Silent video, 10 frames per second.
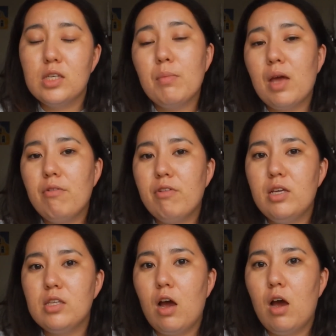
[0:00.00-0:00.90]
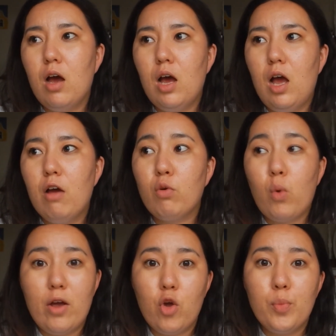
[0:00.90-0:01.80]
Some cafes are
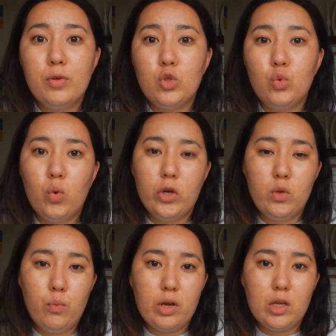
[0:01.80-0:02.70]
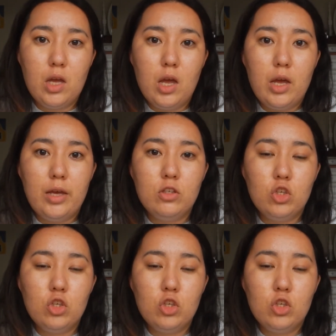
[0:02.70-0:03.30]
quite open to what you bring in